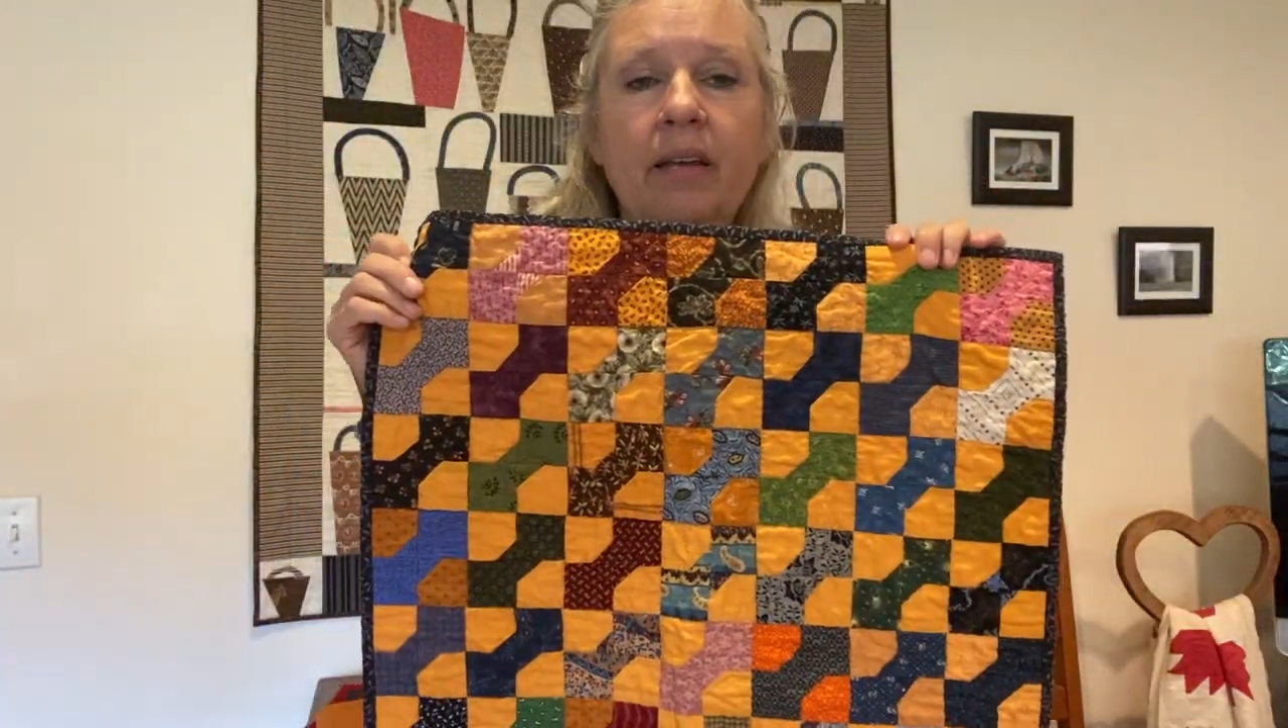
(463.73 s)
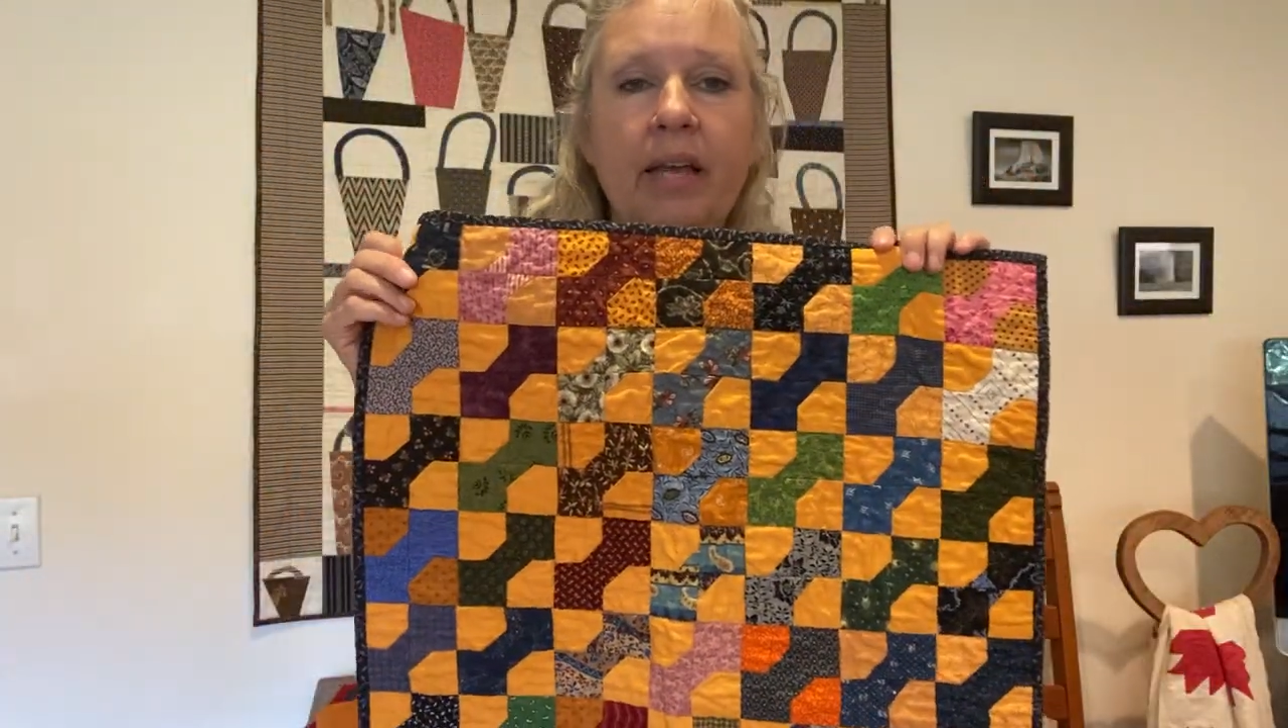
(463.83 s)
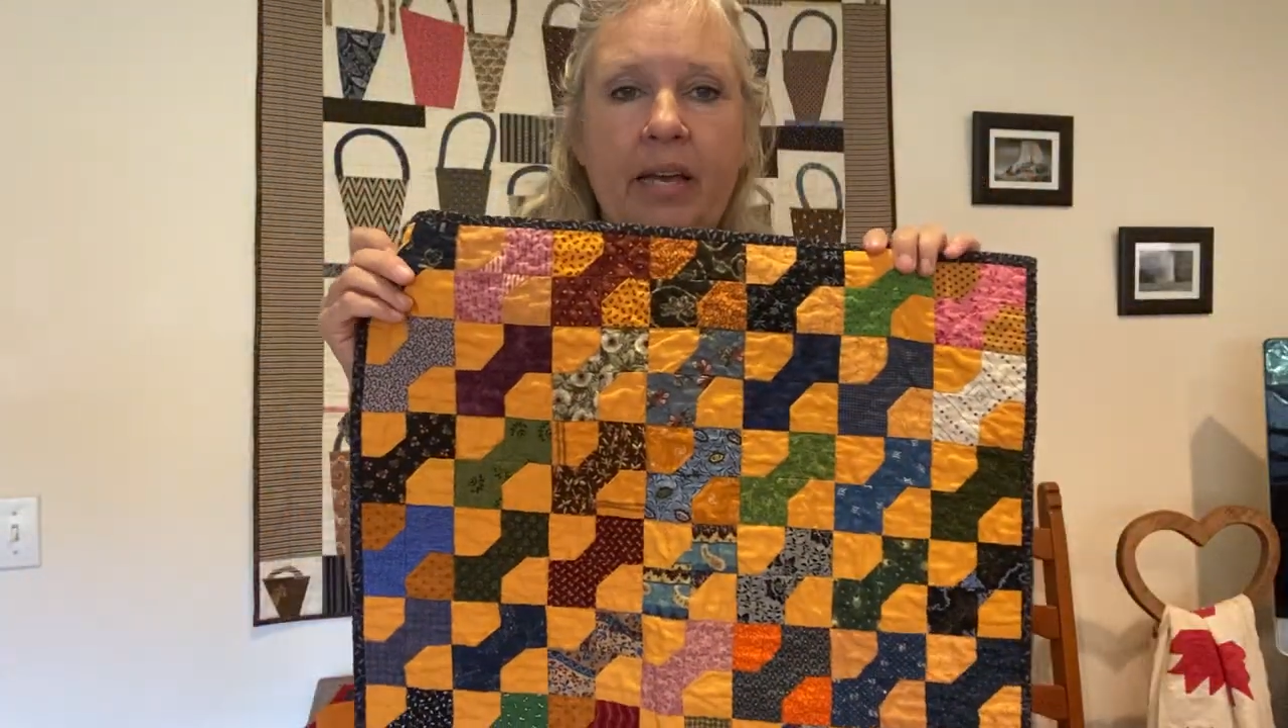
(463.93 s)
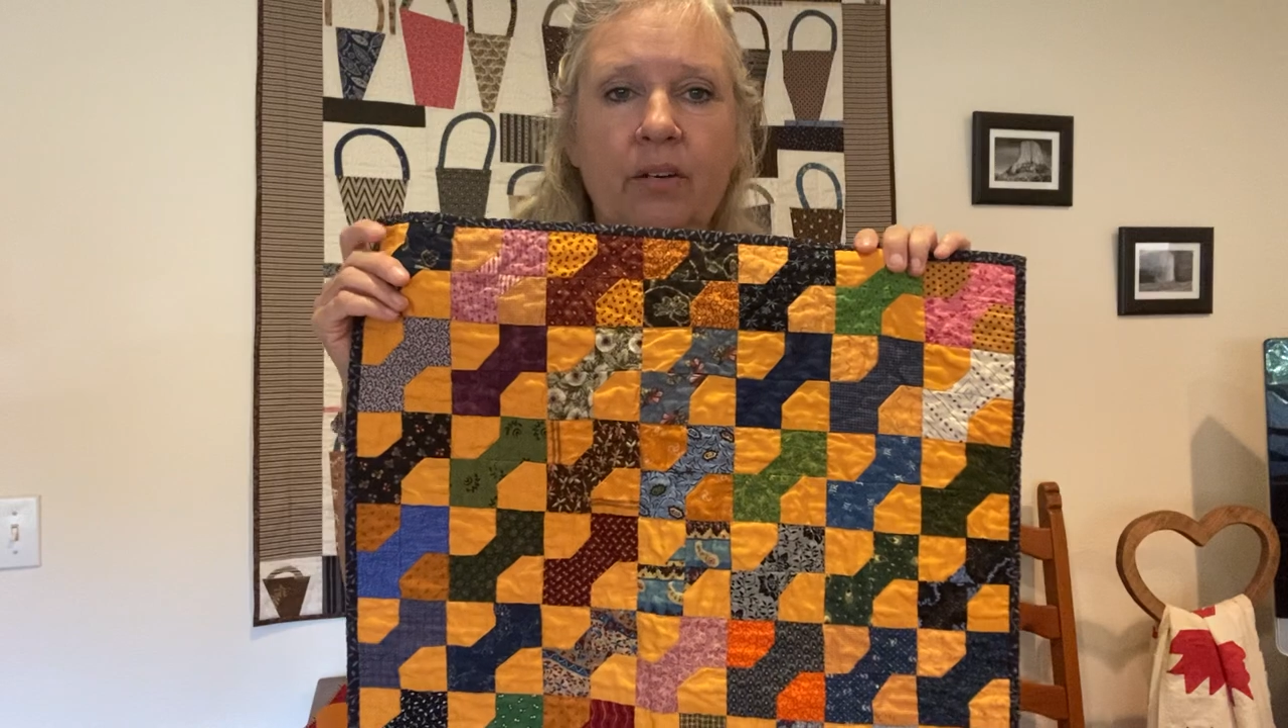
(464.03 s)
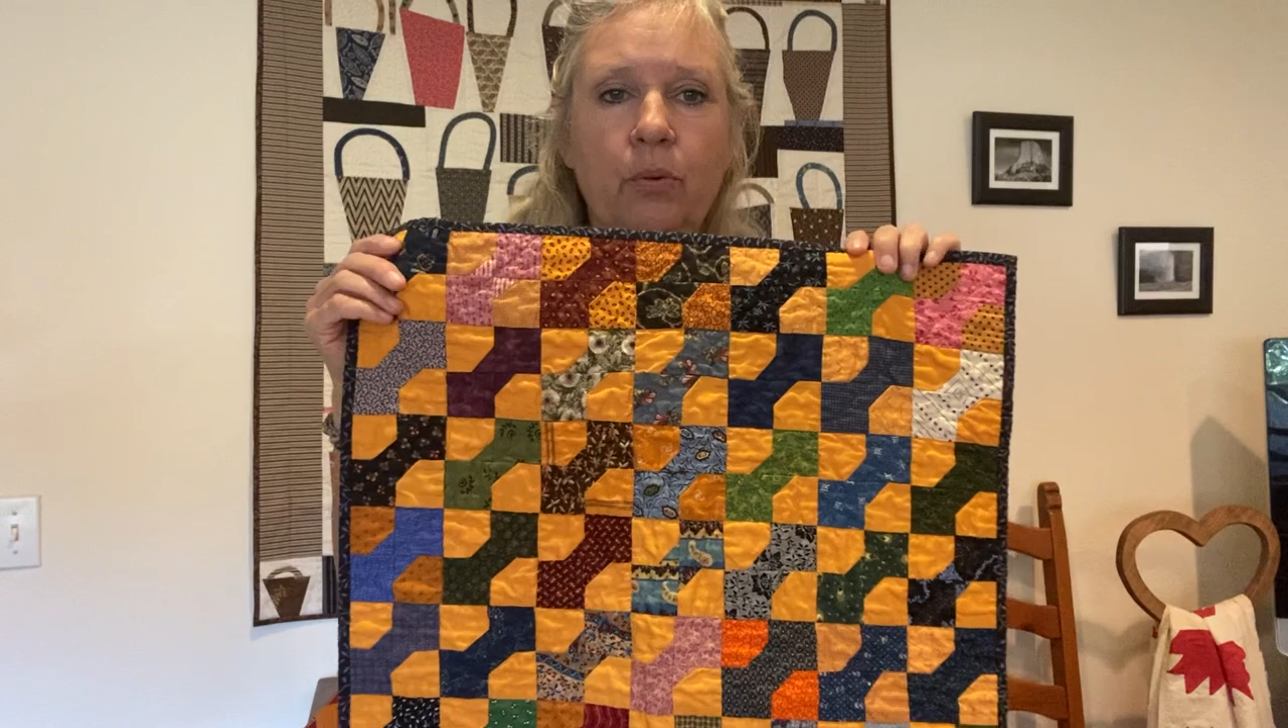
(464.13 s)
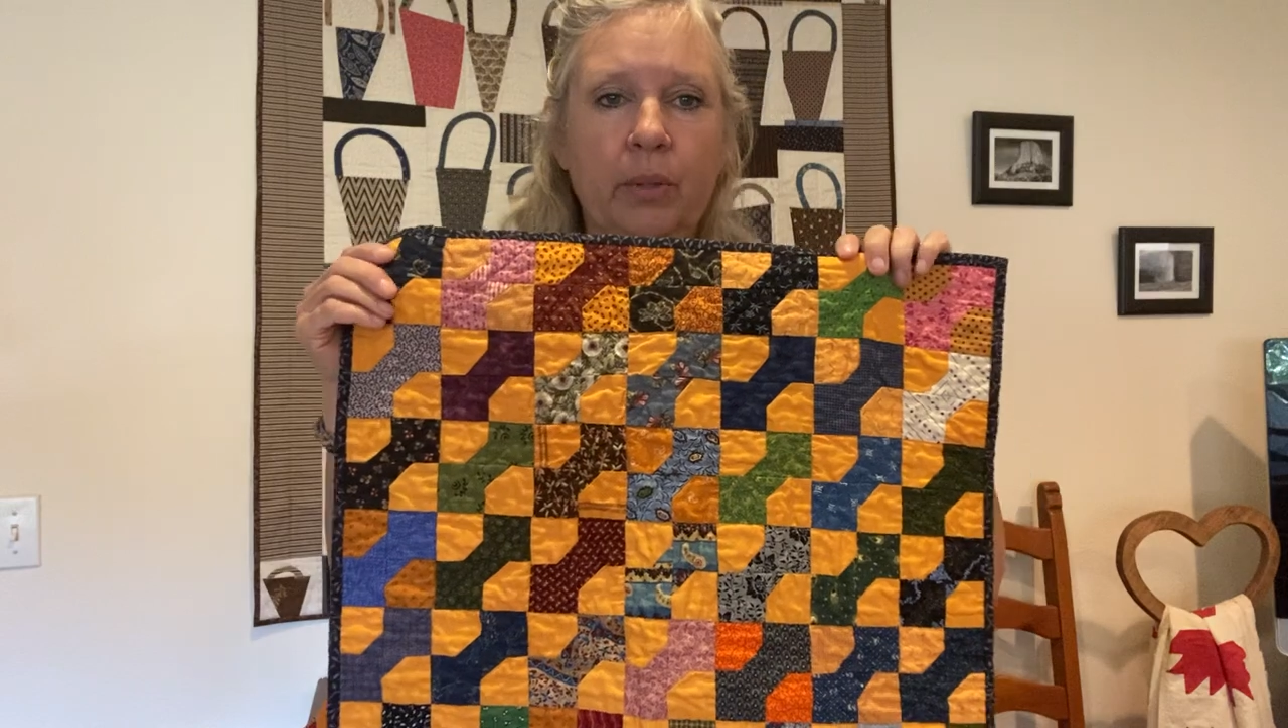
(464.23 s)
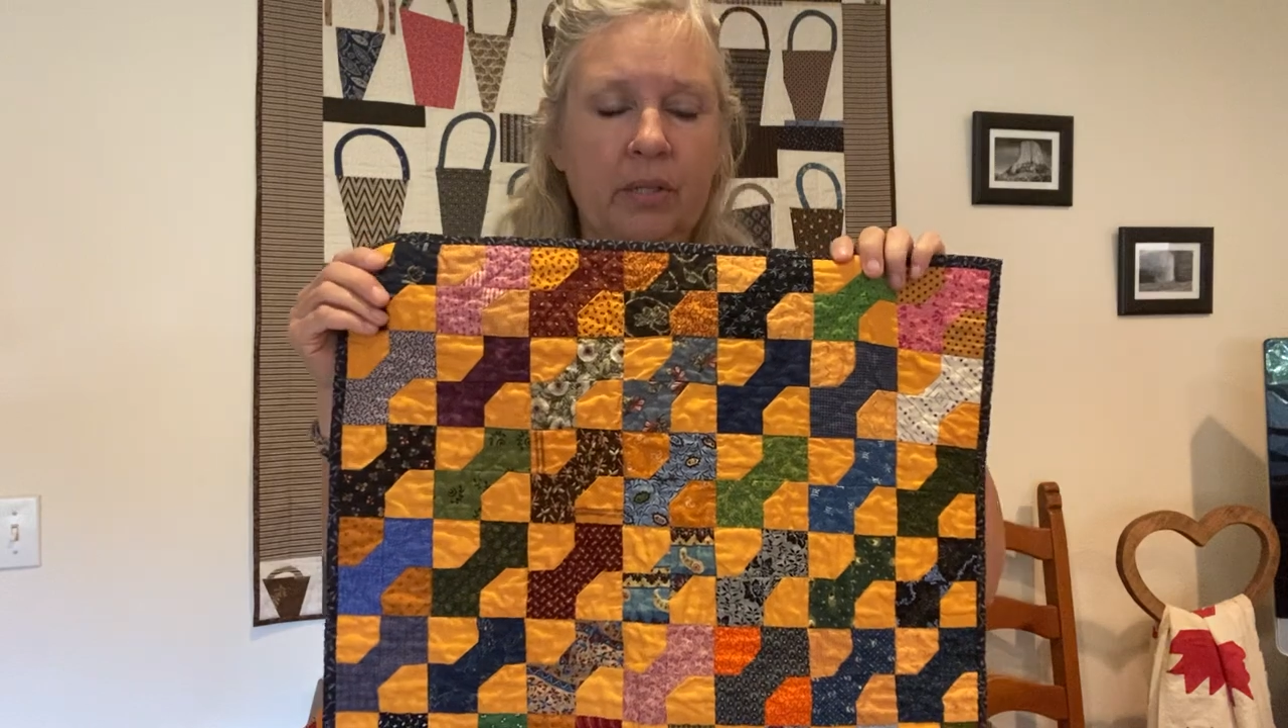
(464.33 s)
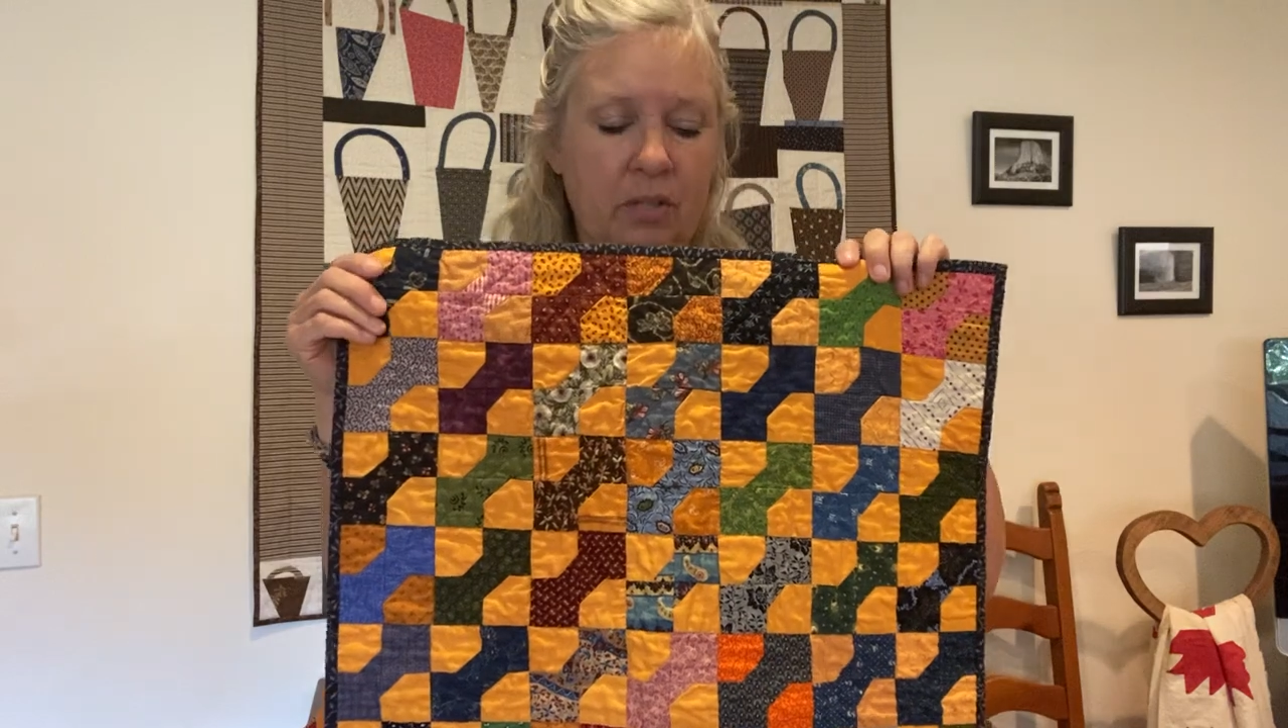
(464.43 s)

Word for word: hand quilt